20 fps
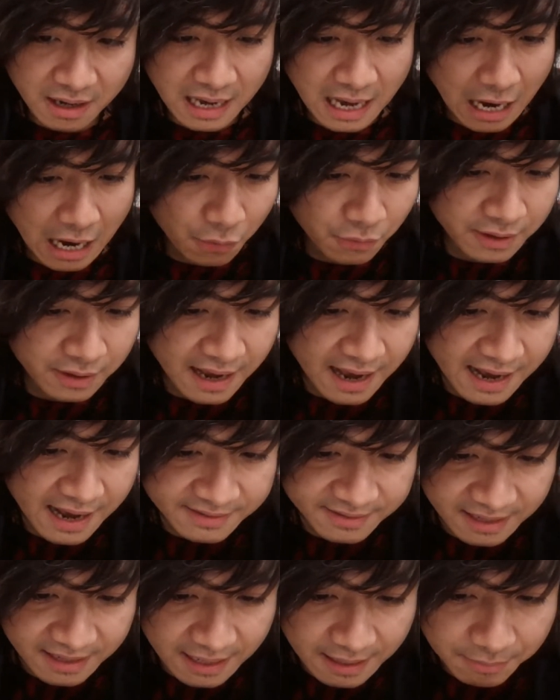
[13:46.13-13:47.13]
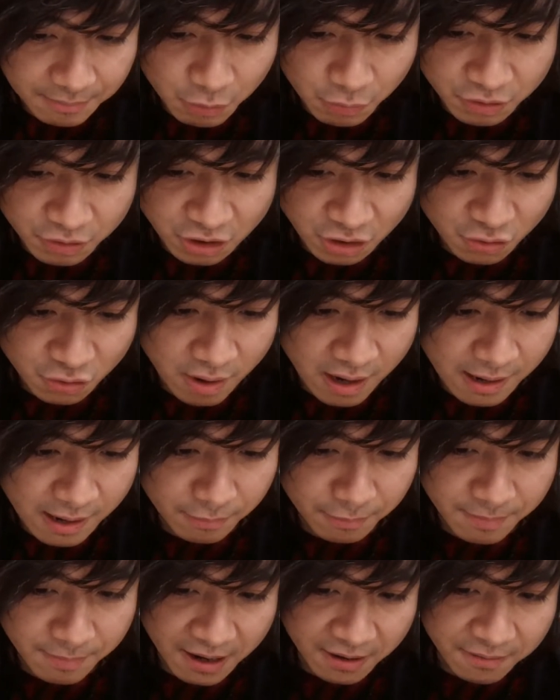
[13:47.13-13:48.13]
I would have asked Tammy what she's crying
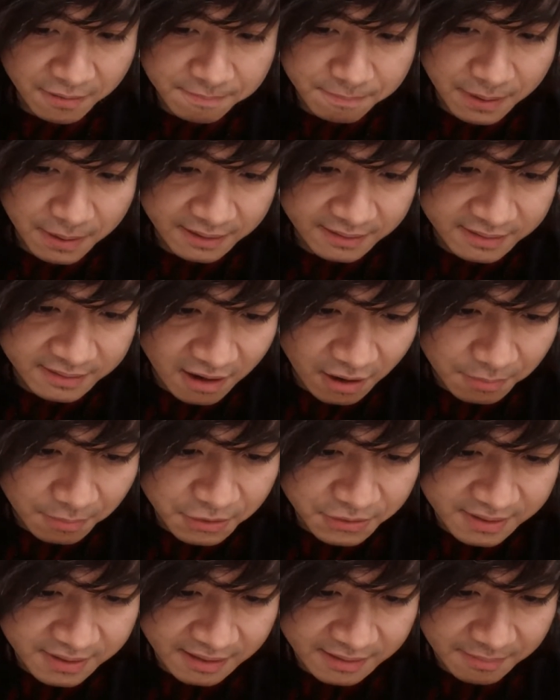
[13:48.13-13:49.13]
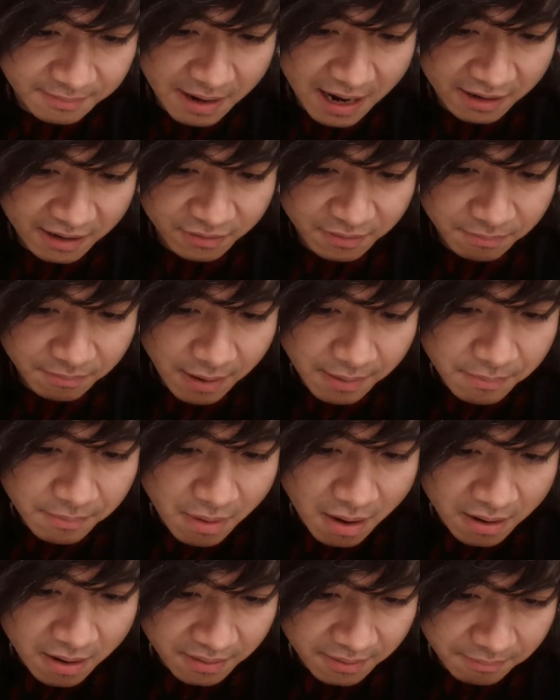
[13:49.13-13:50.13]
about, but it almost doesn't matter.
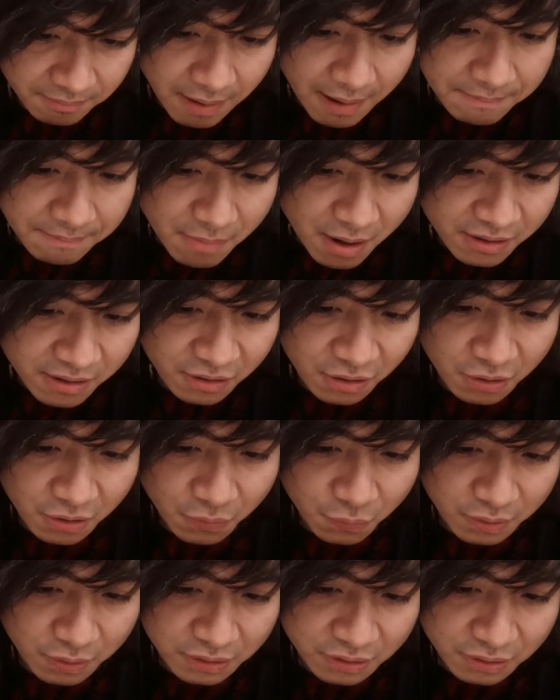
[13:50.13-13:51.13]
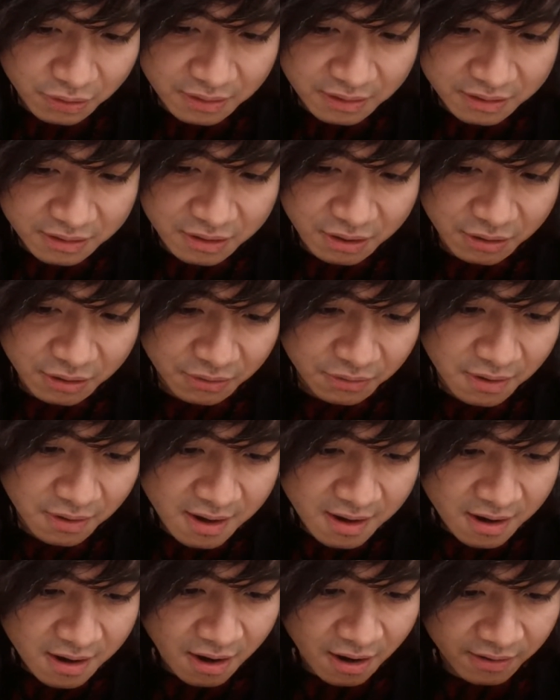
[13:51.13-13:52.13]
My mother would do this too.
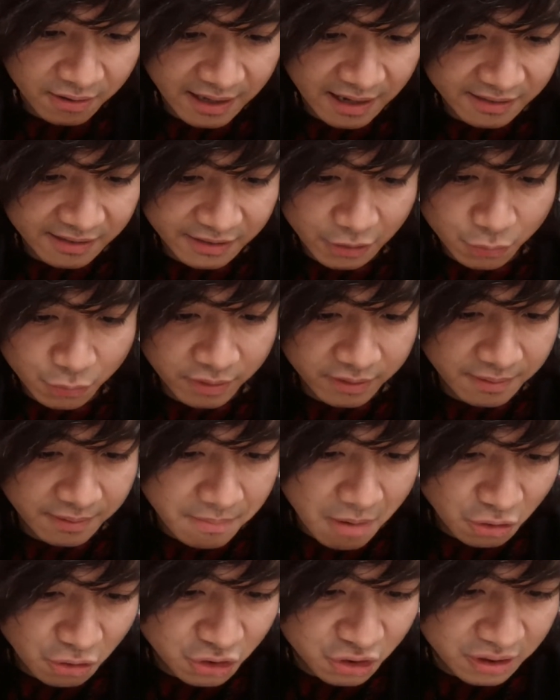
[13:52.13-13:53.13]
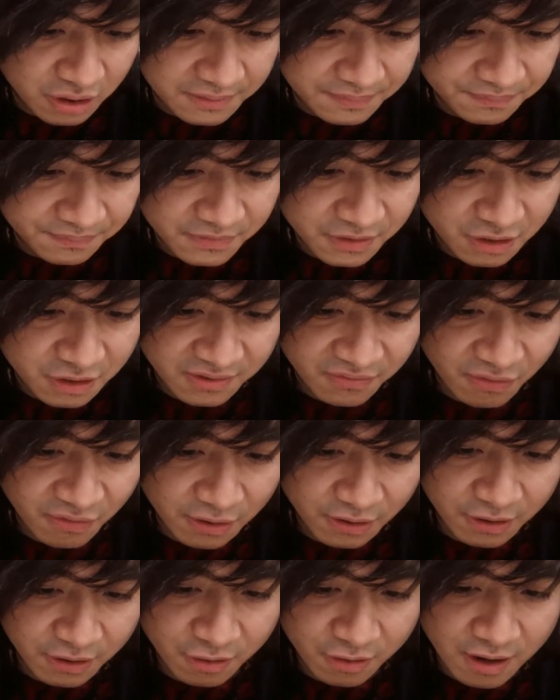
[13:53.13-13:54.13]
All that liquid emotion just
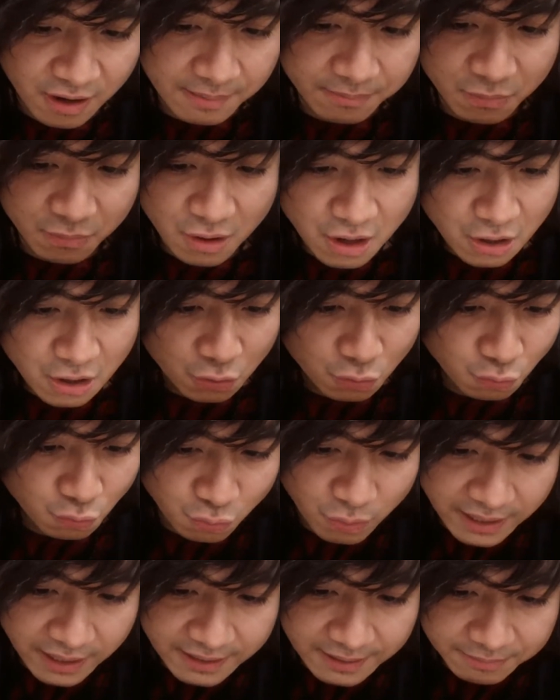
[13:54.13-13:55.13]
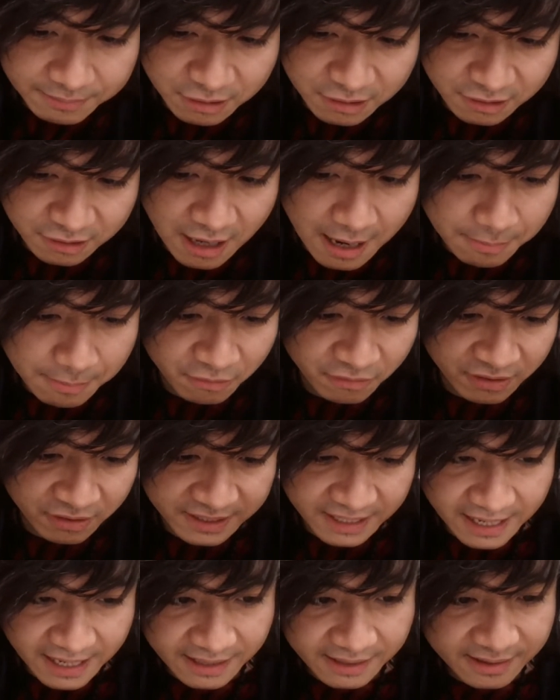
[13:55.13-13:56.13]
filling her up, right up to the top of her
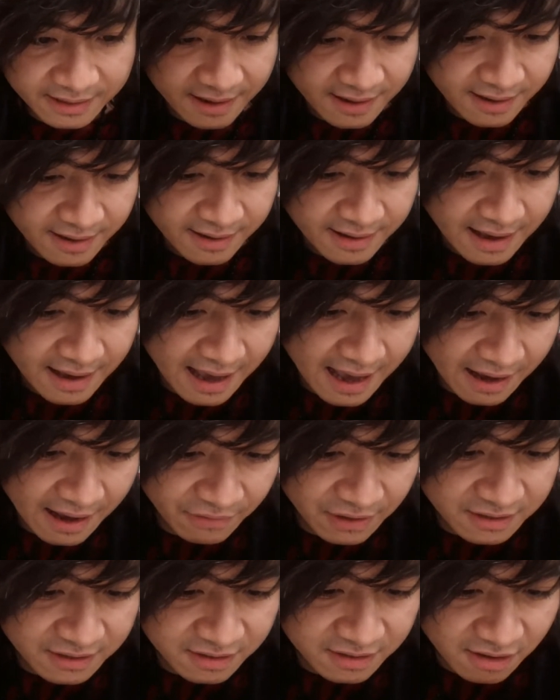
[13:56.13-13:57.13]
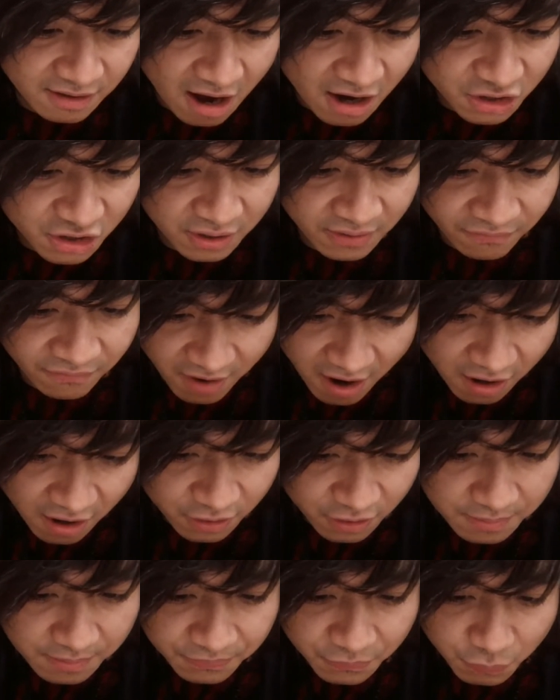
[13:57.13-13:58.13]
tank, a heavy sloshing
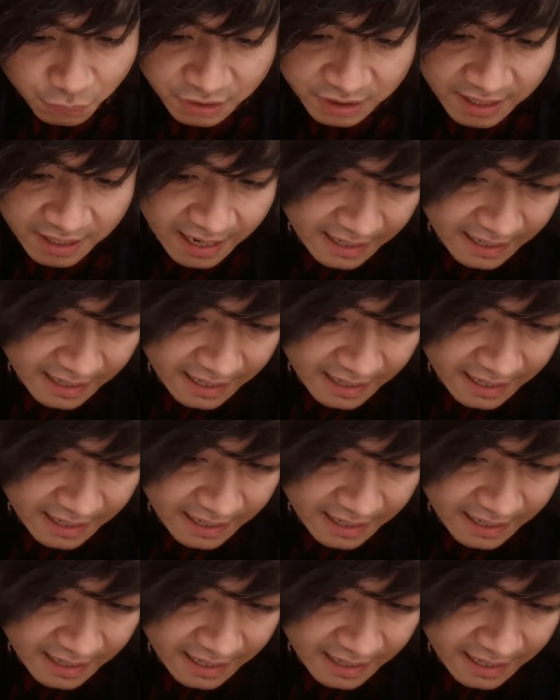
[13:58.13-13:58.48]
volume, which at